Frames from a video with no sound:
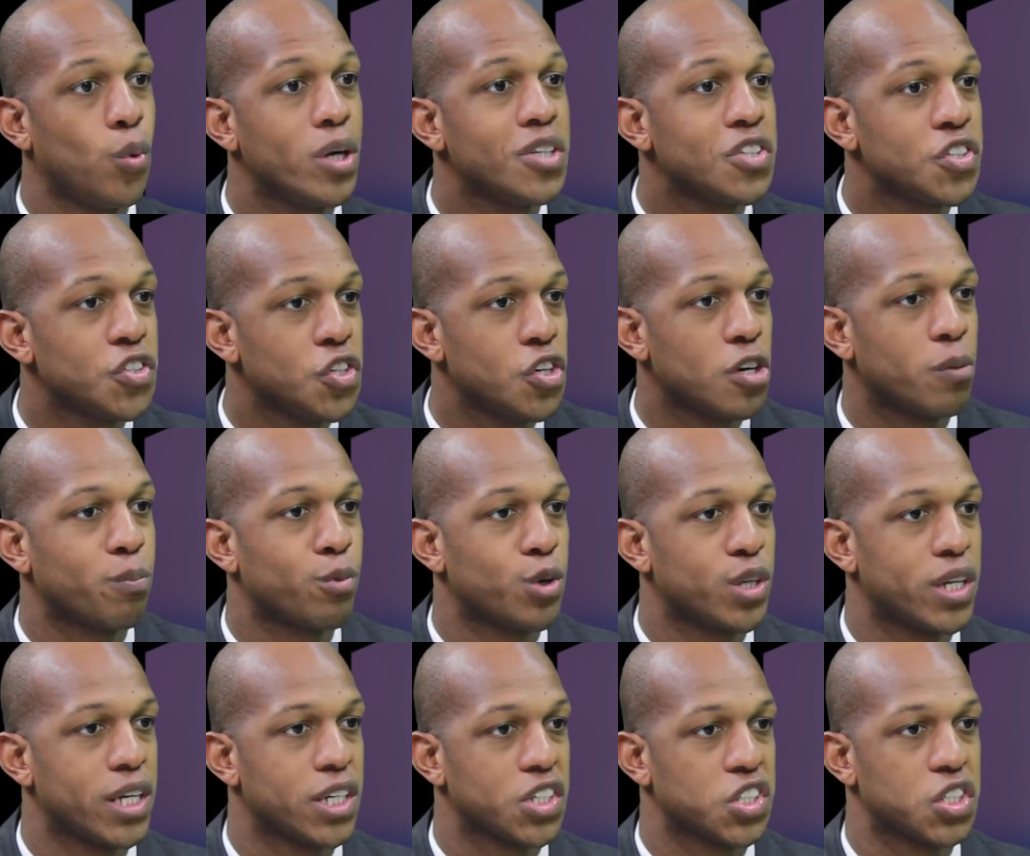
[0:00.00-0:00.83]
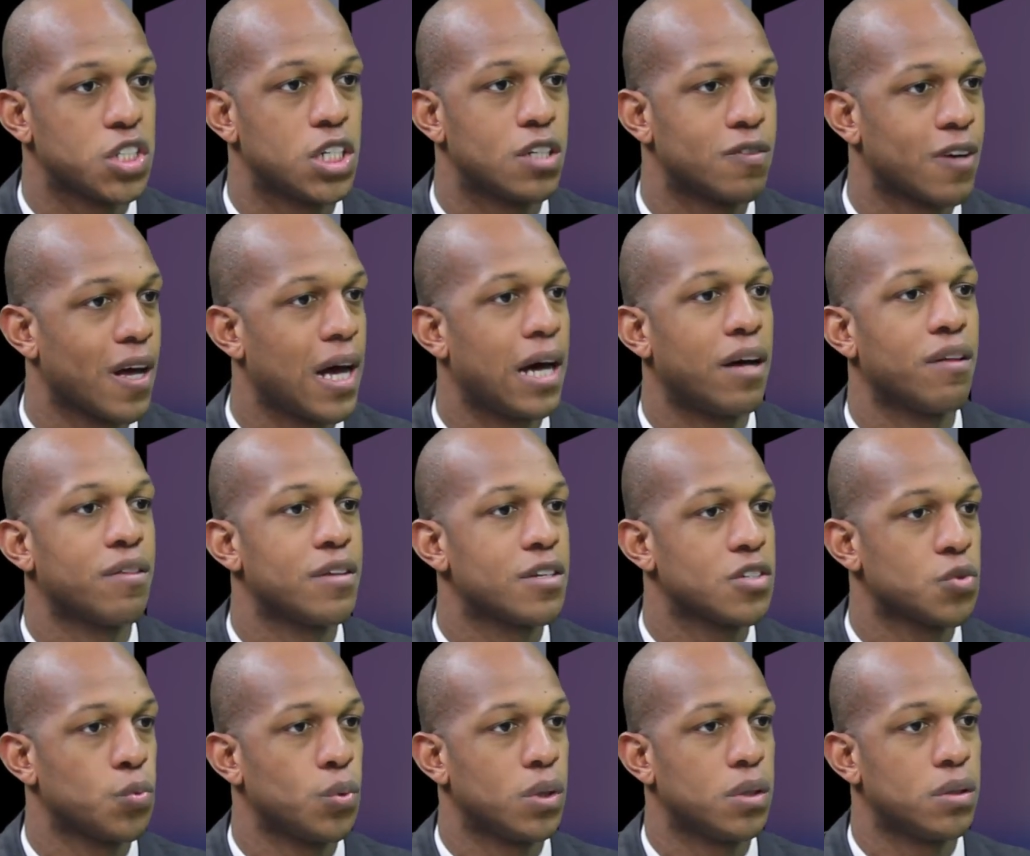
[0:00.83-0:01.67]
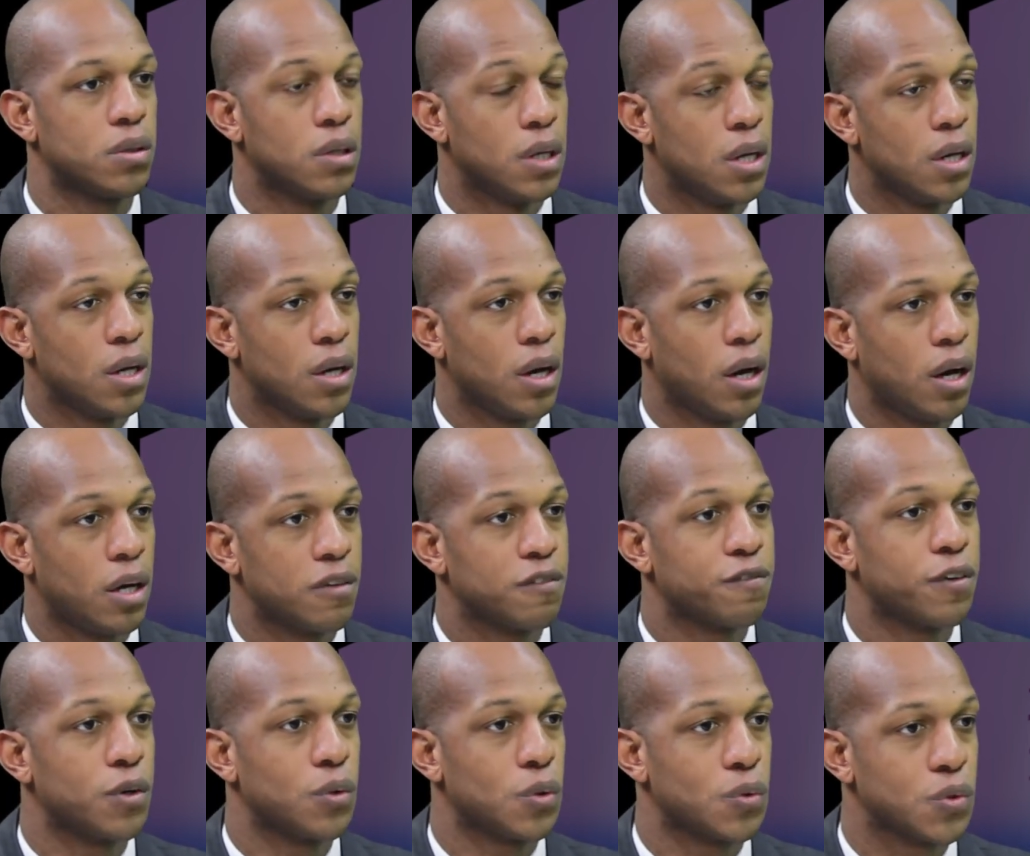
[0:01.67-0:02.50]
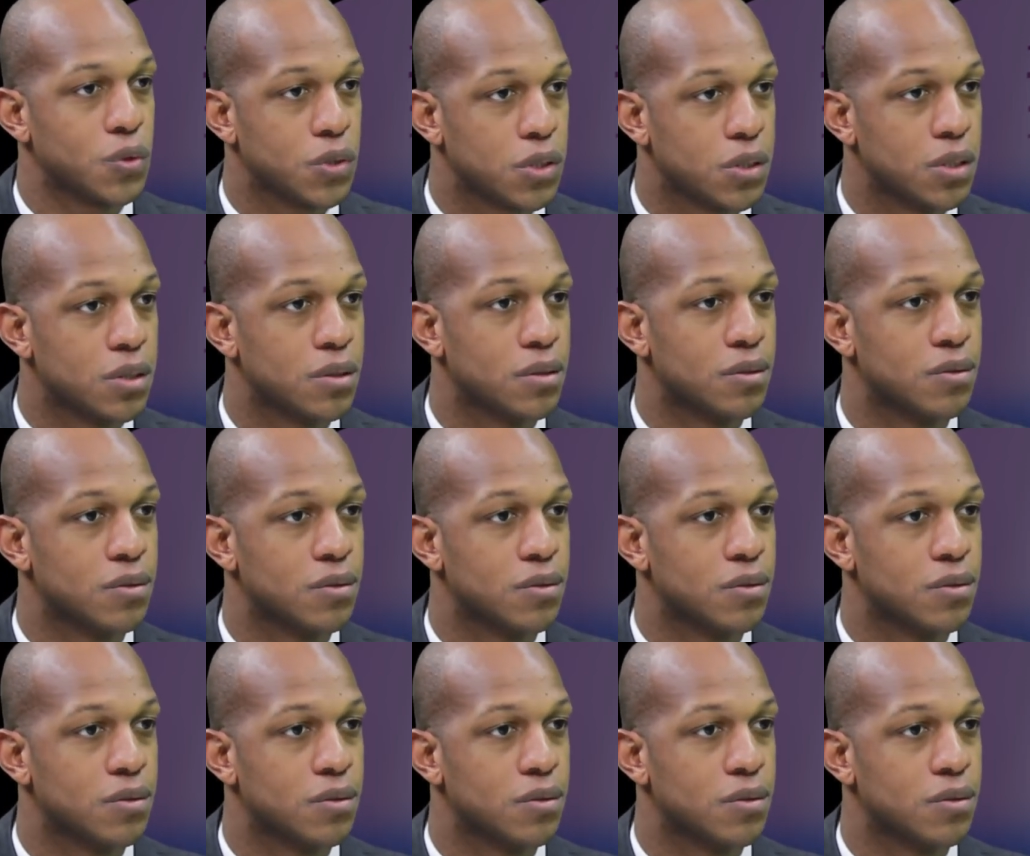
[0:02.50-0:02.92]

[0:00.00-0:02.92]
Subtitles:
What's your prediction of how this will unfold?